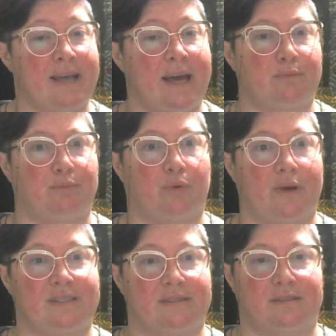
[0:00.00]
had a
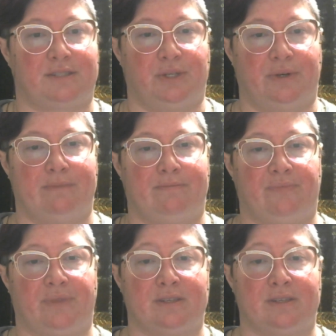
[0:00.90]
presence to him,